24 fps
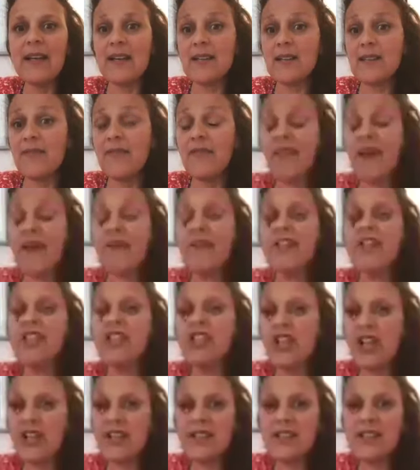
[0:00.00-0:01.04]
It's very
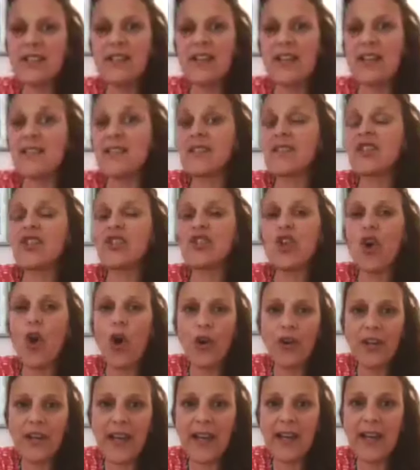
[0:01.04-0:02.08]
gentle. It's a
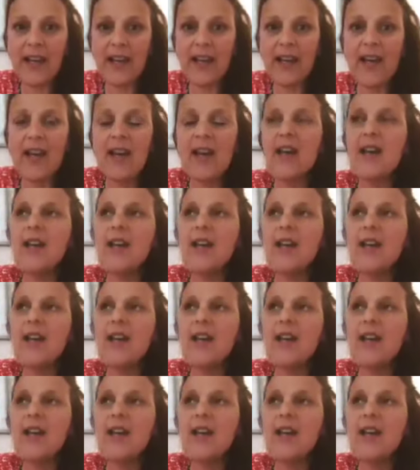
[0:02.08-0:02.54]
tonic.